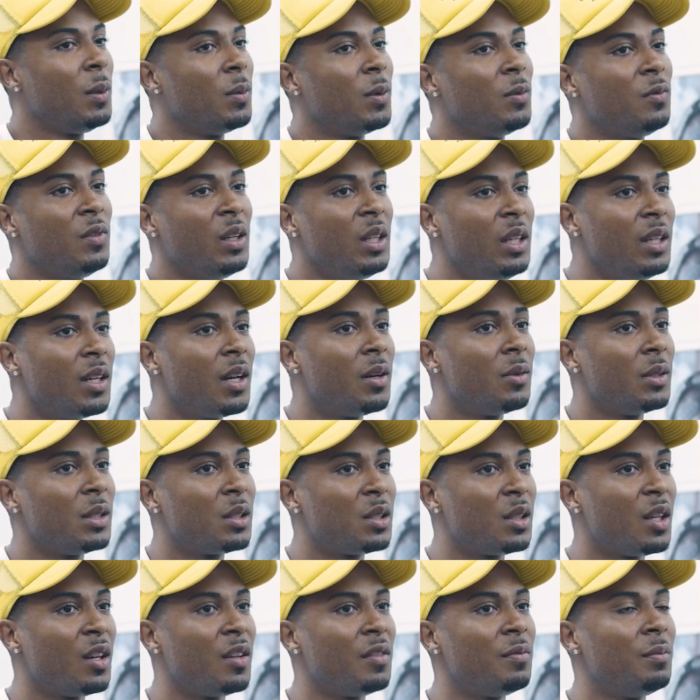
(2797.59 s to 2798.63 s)
people video and
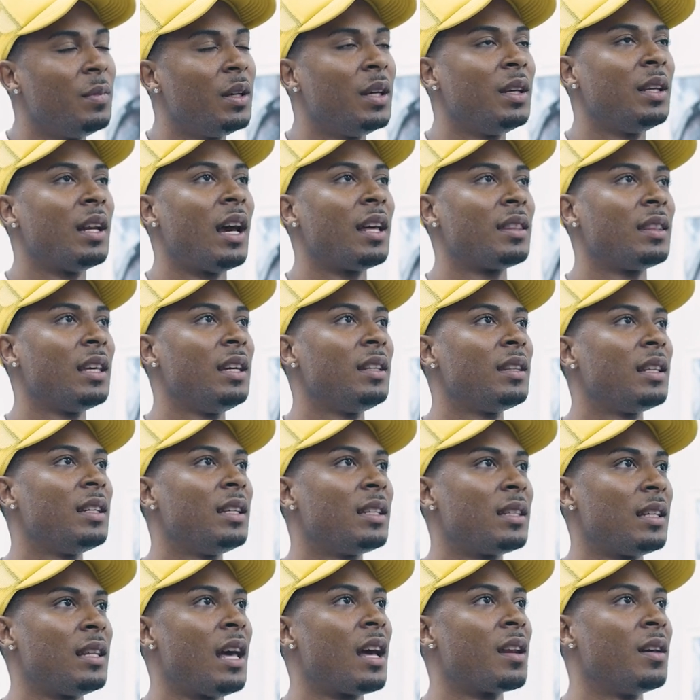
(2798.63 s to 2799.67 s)
stuff, but I think there's
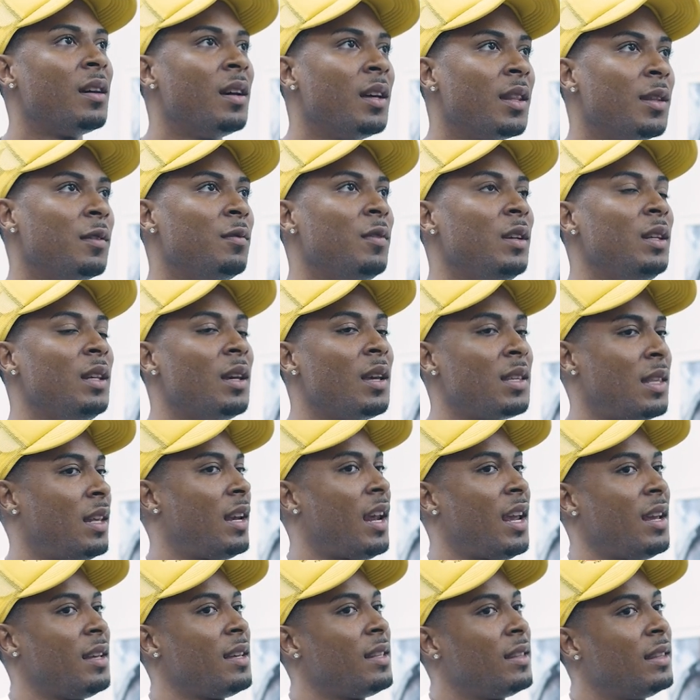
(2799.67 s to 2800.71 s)
a lot of other videos that
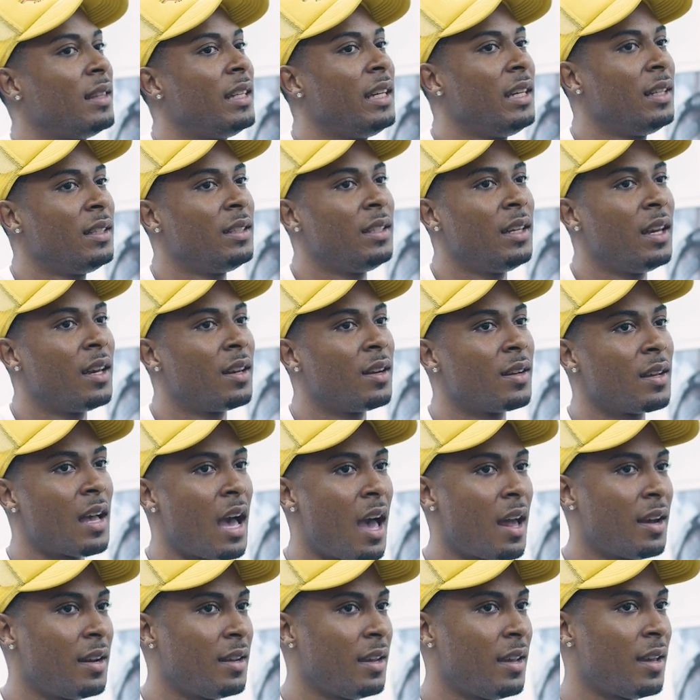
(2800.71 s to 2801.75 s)
ain't leaked yet or
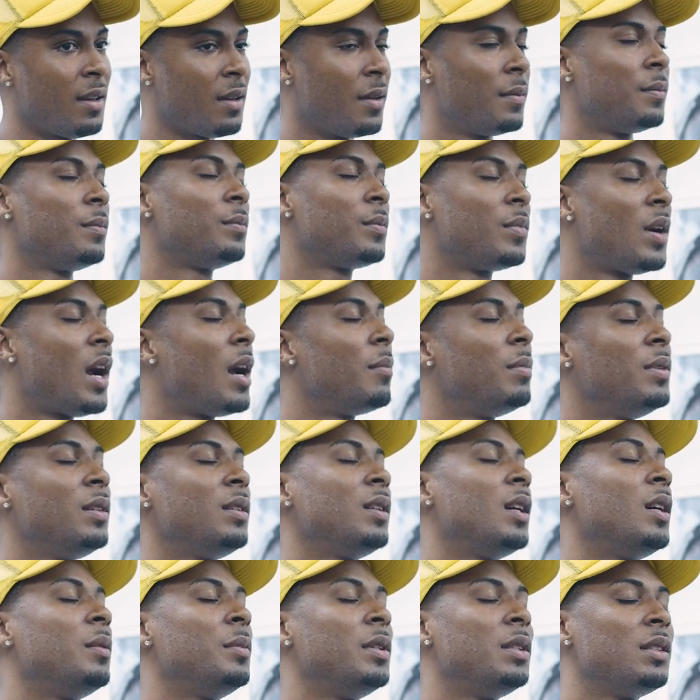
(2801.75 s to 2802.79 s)
got. I'm probably
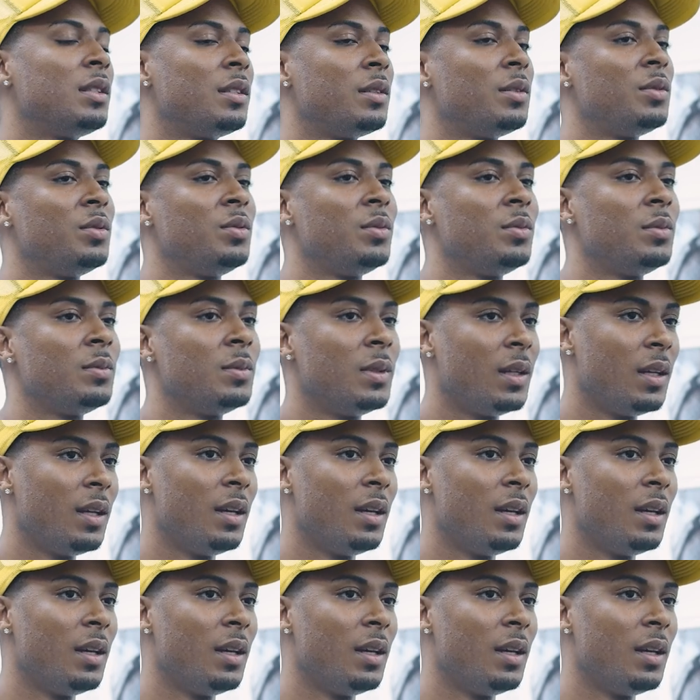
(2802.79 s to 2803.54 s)
coming soon.